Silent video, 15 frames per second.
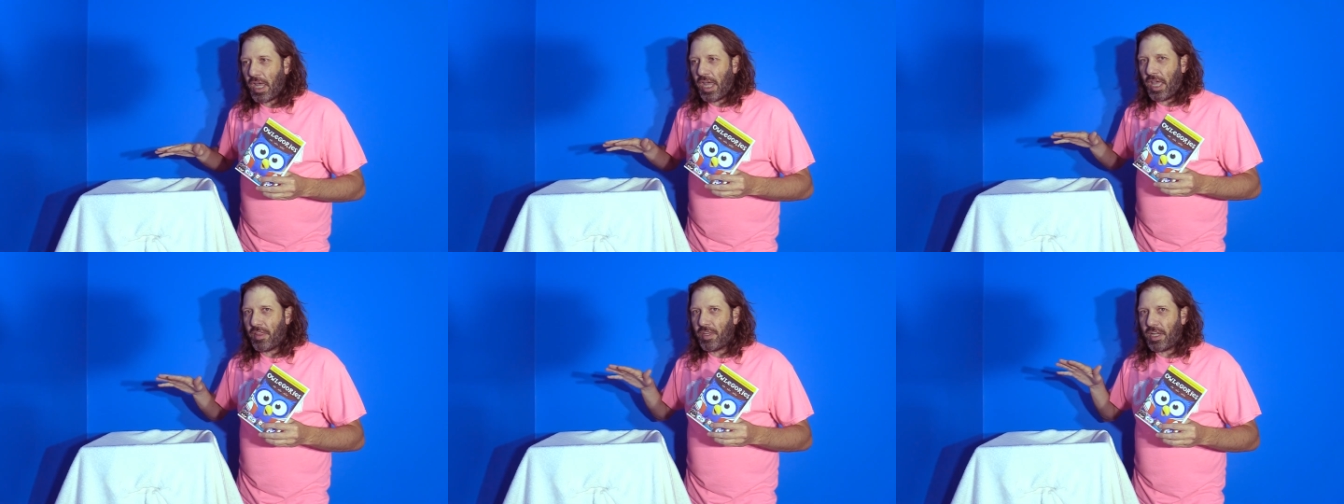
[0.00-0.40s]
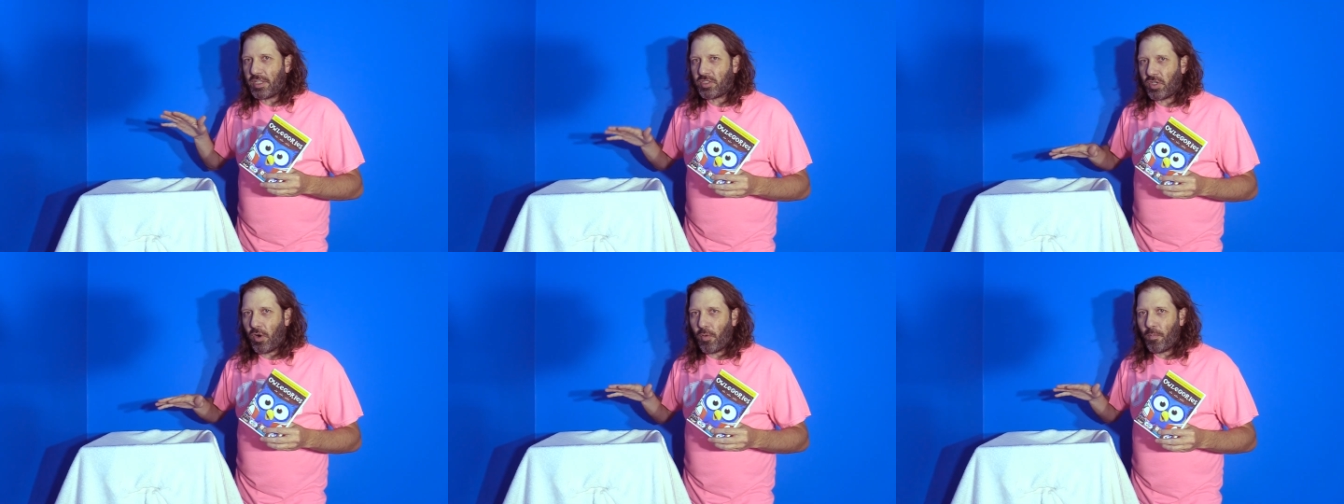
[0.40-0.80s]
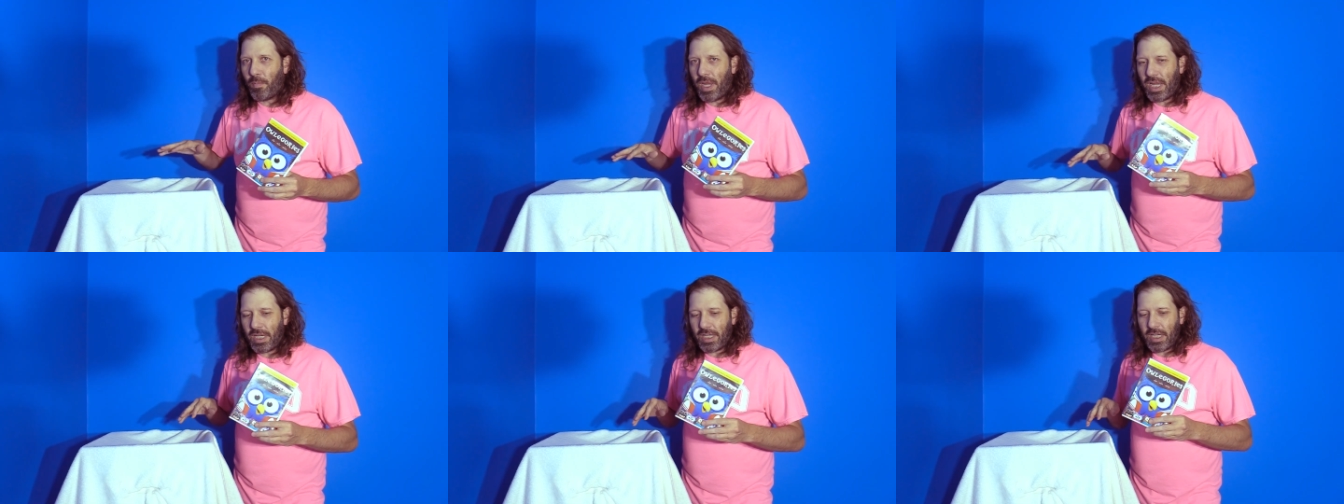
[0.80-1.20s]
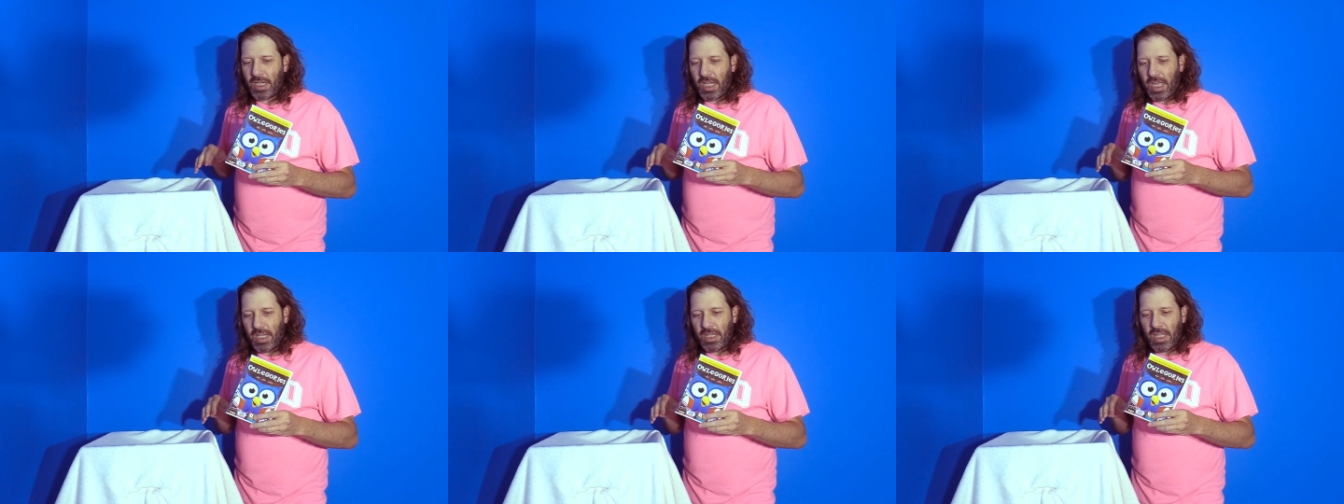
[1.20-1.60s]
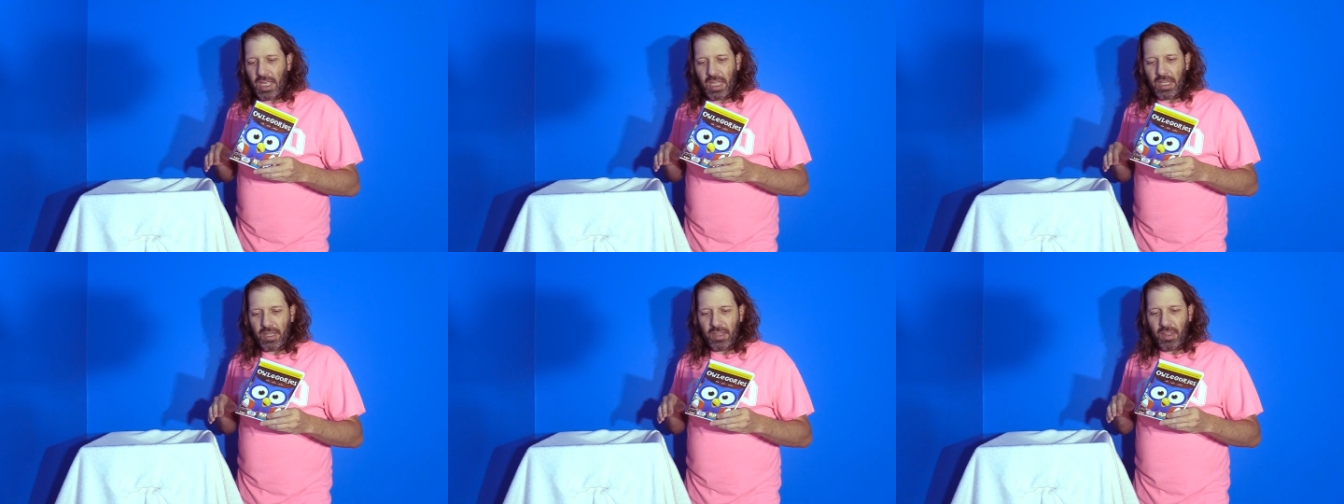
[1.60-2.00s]
and they don't make it, and
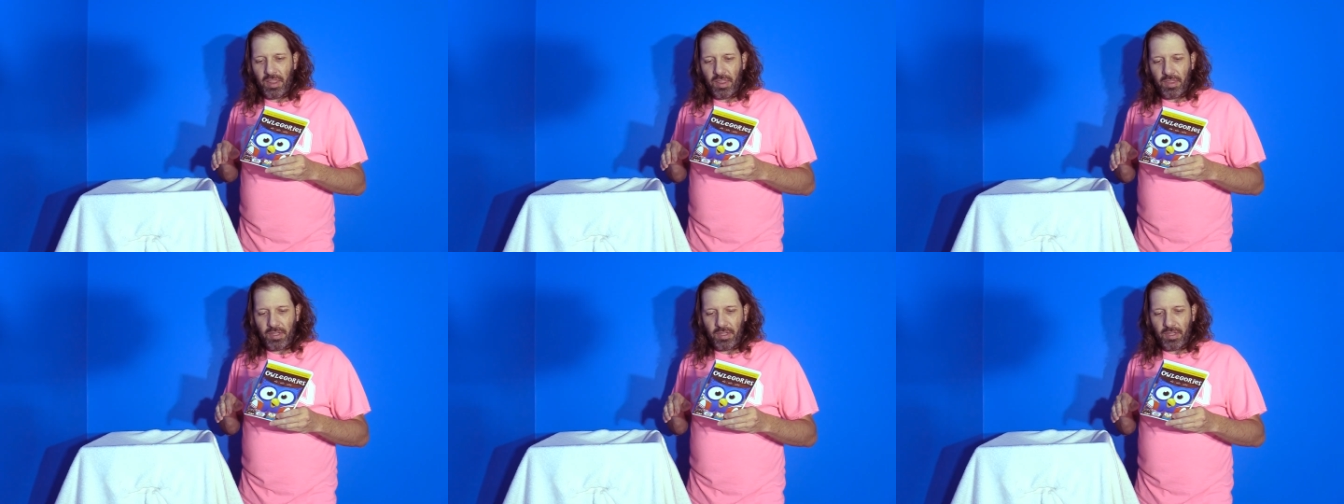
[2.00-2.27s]
then,